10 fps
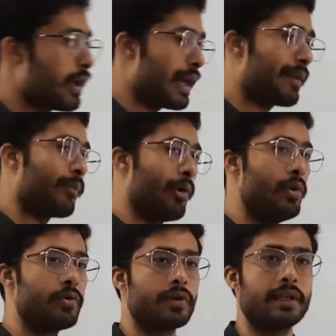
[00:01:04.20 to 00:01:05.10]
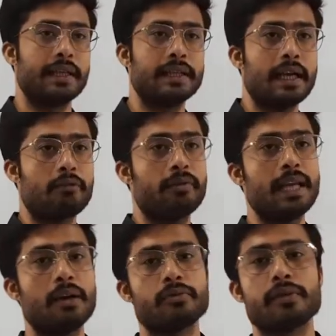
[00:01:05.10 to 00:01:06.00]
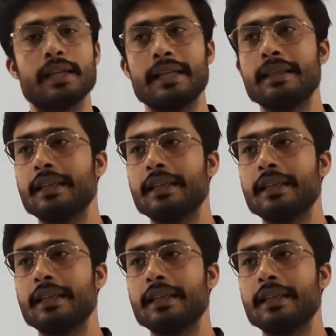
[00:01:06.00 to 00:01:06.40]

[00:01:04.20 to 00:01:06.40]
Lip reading: air pollution, in that we have seen